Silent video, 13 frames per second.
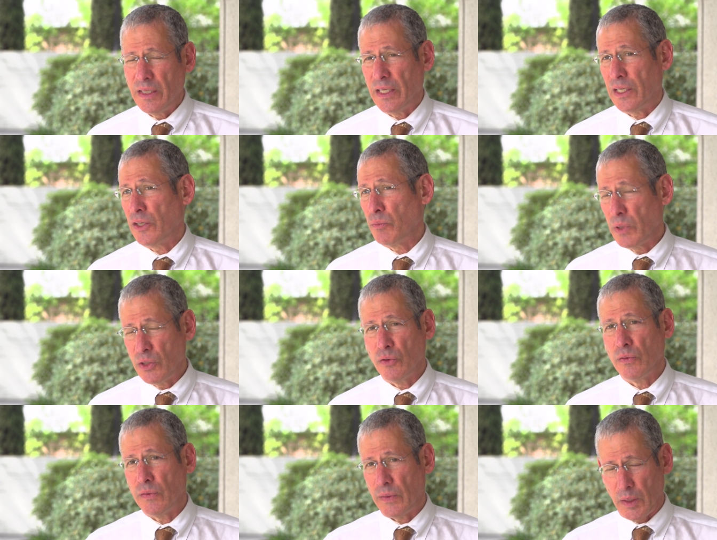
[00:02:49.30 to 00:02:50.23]
it can
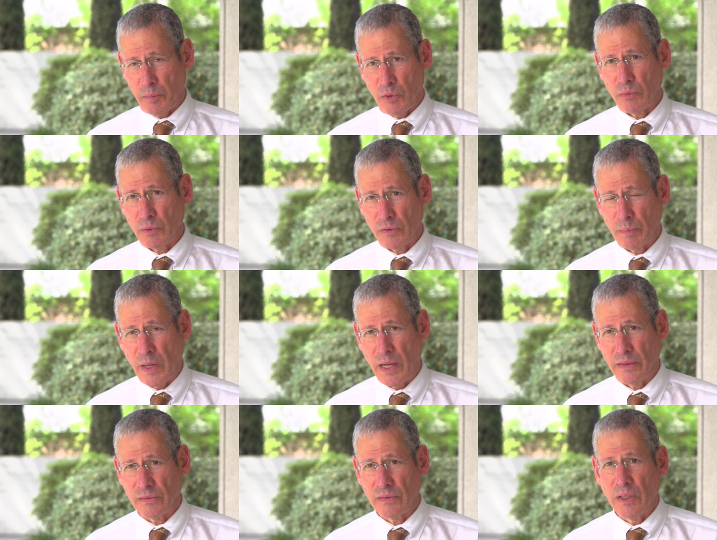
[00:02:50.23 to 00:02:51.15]
reduce the immune
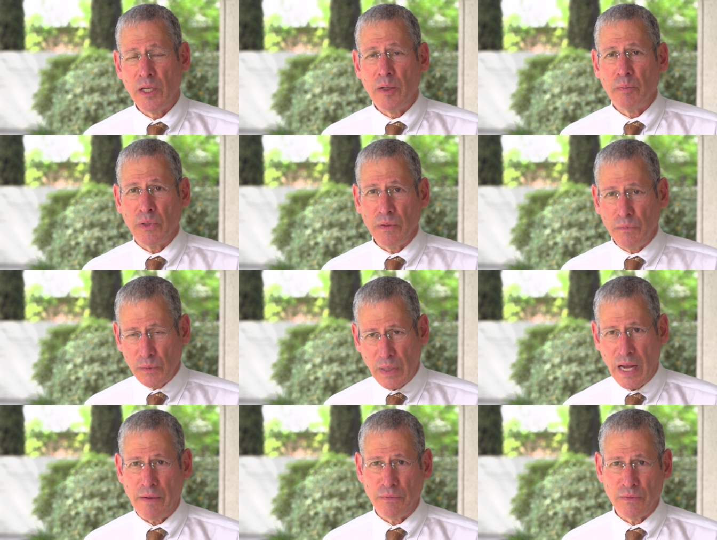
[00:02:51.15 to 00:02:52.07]
response. But if you
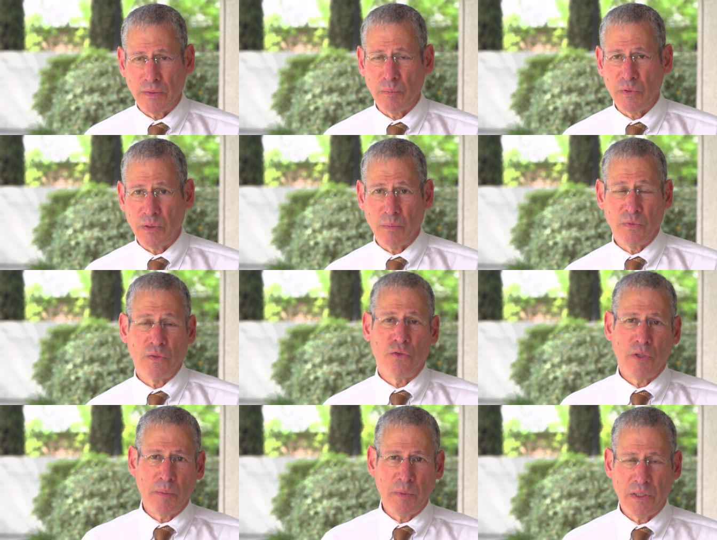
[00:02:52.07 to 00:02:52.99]
have symptoms
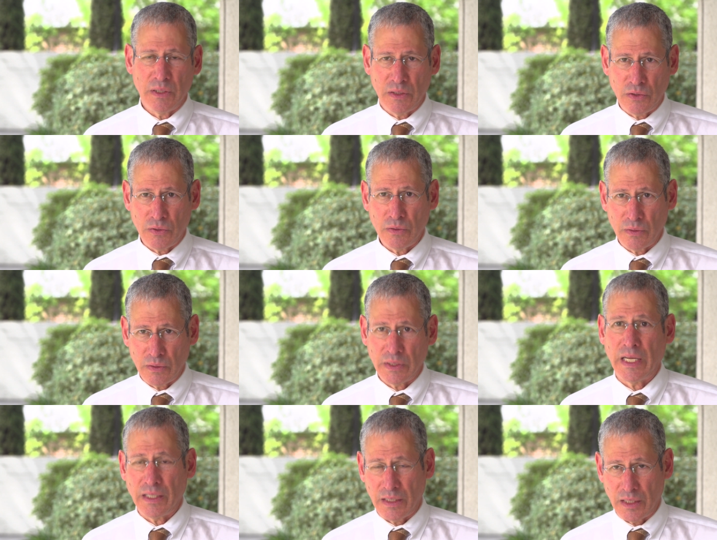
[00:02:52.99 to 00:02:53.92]
attributed to
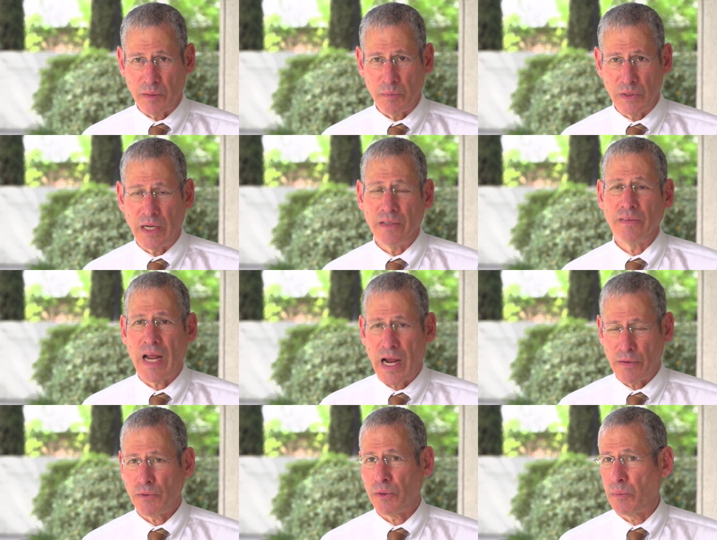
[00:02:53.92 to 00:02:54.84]
getting immunized
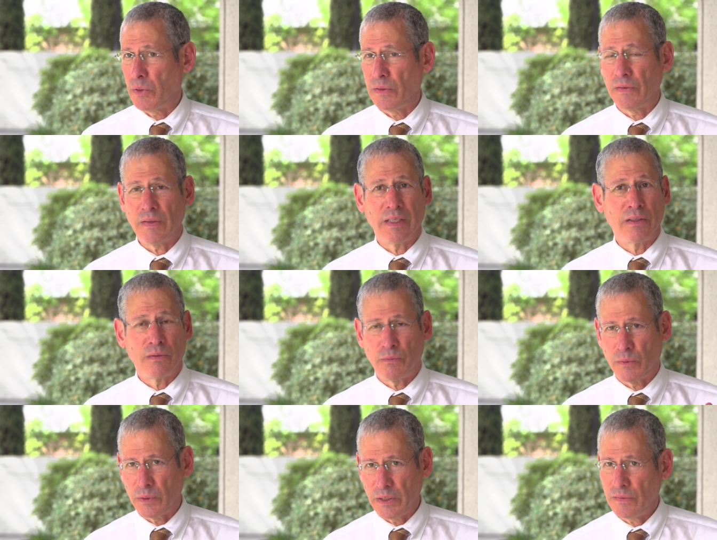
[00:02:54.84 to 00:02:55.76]
afterwards, it's
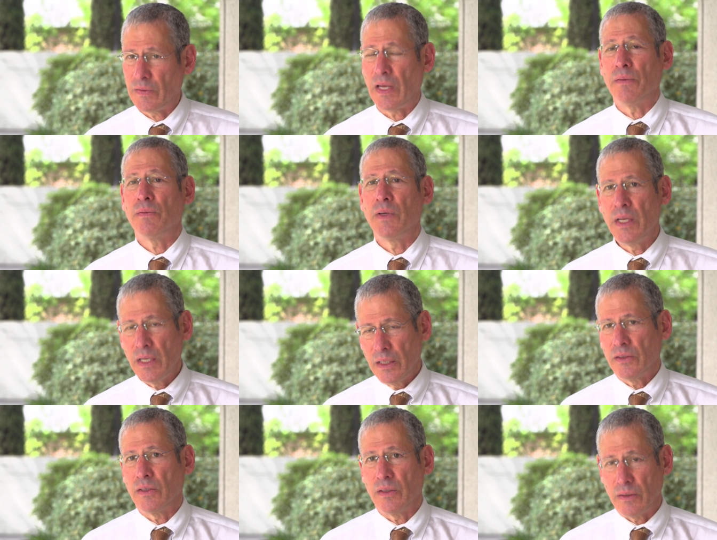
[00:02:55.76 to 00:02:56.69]
fully safe
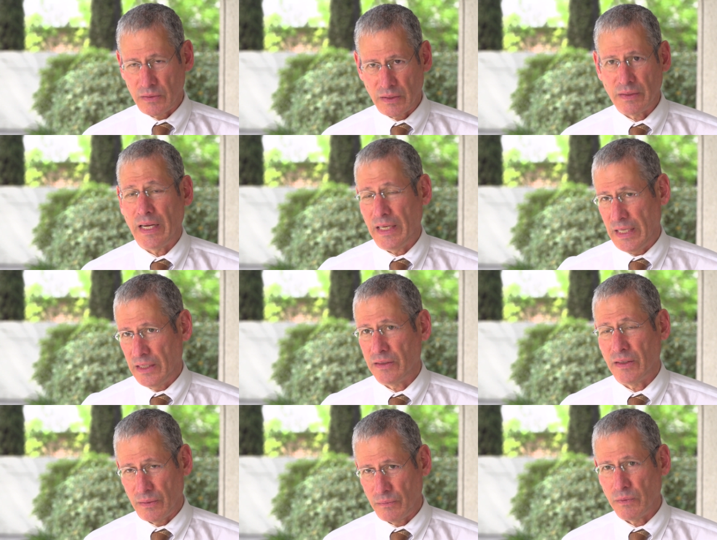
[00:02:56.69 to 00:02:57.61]
to, to take
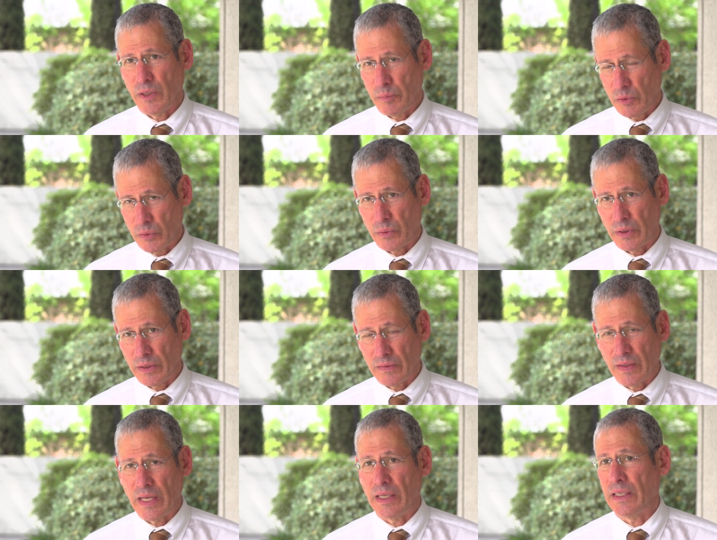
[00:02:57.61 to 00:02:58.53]

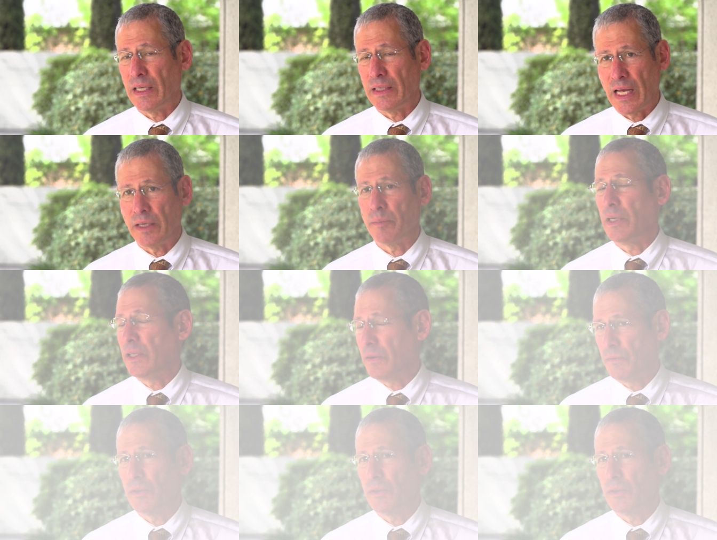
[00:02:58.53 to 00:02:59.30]
anti-inflammatories then, and that'll make you